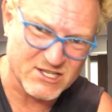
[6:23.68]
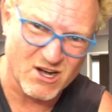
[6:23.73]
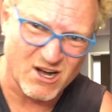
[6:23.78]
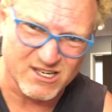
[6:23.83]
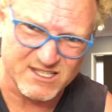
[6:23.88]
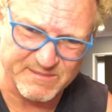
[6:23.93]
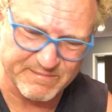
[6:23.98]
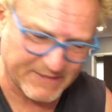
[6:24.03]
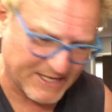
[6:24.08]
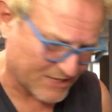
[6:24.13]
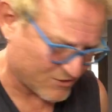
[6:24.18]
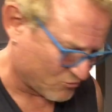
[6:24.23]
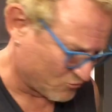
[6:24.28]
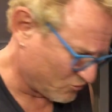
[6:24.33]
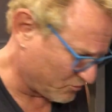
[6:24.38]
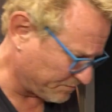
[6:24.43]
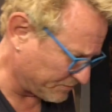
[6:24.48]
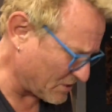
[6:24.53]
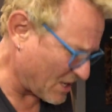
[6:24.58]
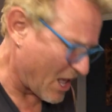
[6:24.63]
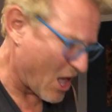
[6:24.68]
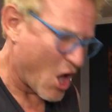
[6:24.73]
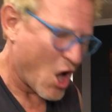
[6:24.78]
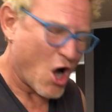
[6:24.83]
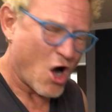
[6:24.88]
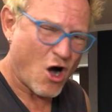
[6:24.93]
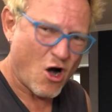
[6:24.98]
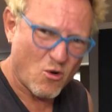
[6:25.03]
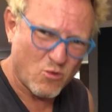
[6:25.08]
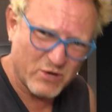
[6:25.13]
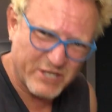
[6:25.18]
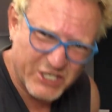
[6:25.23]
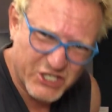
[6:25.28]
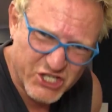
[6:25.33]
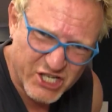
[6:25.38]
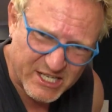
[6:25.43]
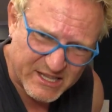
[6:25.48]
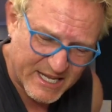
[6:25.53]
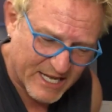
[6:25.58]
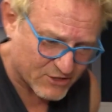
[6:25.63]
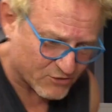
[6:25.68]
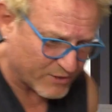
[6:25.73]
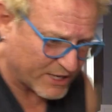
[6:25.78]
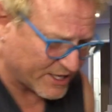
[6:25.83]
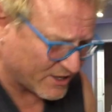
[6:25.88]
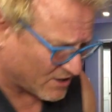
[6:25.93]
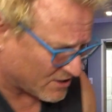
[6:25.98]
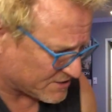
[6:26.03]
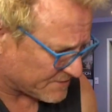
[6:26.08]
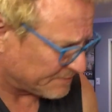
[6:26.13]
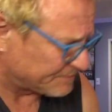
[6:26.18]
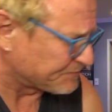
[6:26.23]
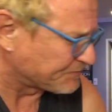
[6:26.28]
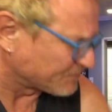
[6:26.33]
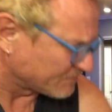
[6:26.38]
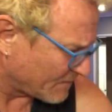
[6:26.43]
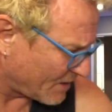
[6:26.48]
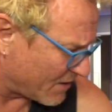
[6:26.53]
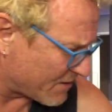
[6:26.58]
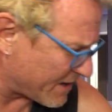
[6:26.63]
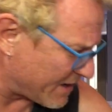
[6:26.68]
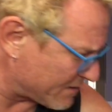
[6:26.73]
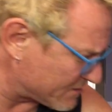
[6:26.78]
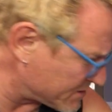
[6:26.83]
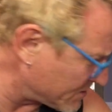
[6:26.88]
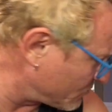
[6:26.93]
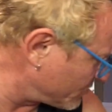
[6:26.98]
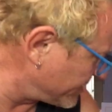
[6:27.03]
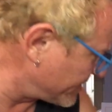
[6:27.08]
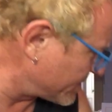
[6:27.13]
hot. Holy shit, that's really hot. Okay, so we're